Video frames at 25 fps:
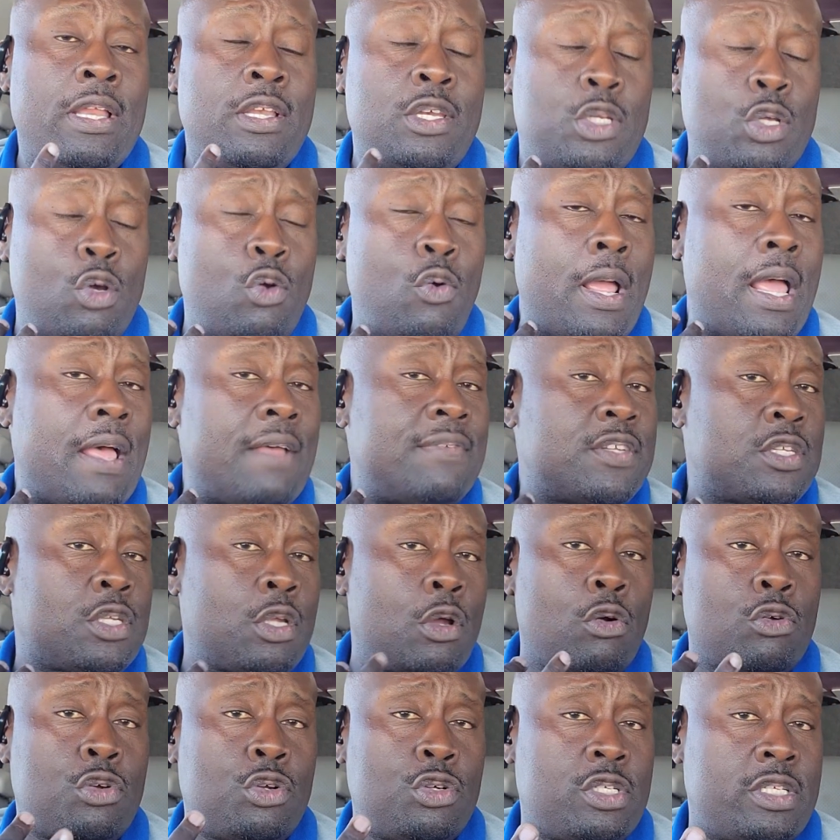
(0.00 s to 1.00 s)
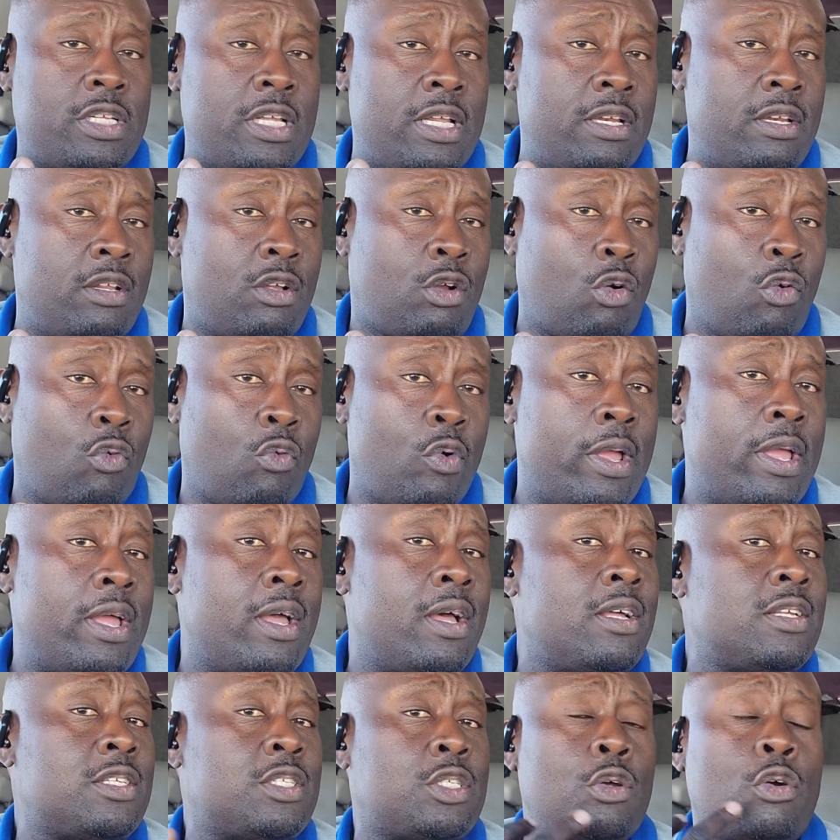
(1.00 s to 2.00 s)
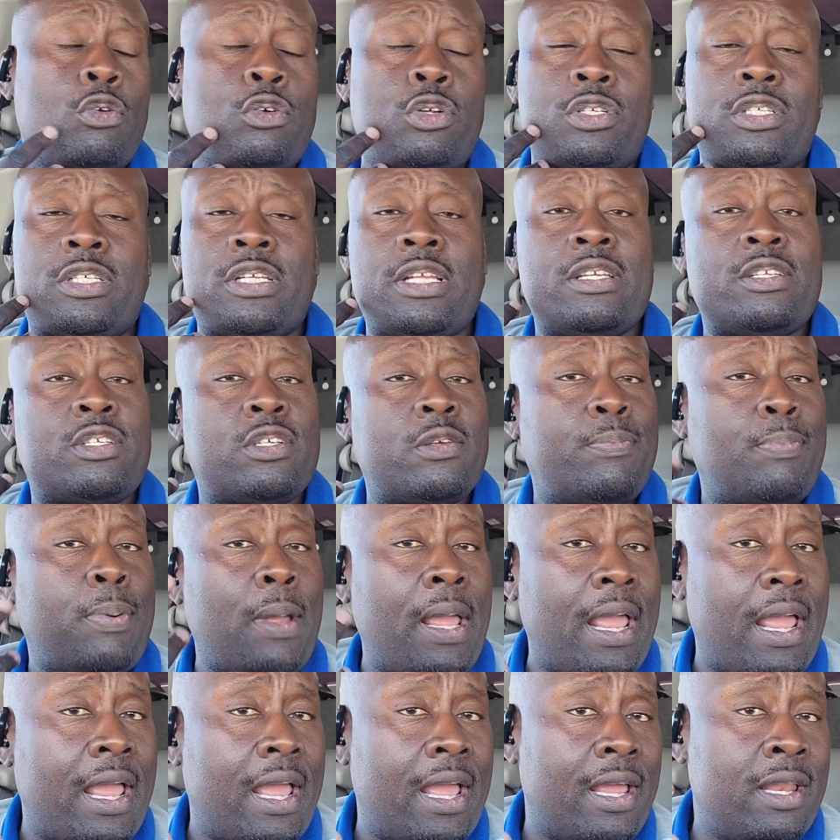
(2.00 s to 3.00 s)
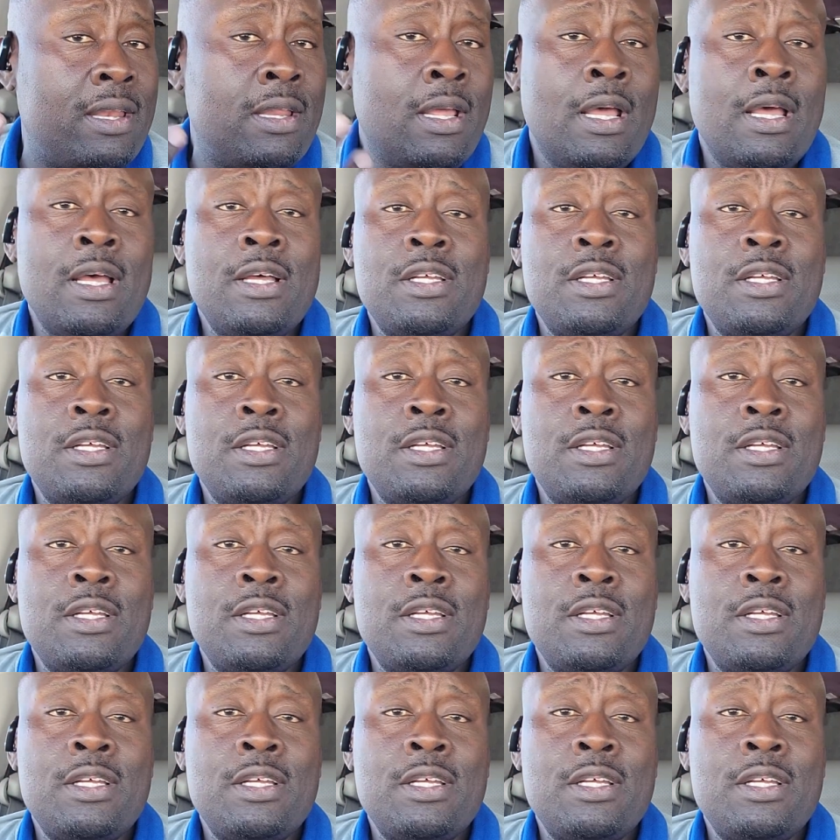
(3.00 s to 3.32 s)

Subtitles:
do have soldiers in Korea, soldiers in Japan,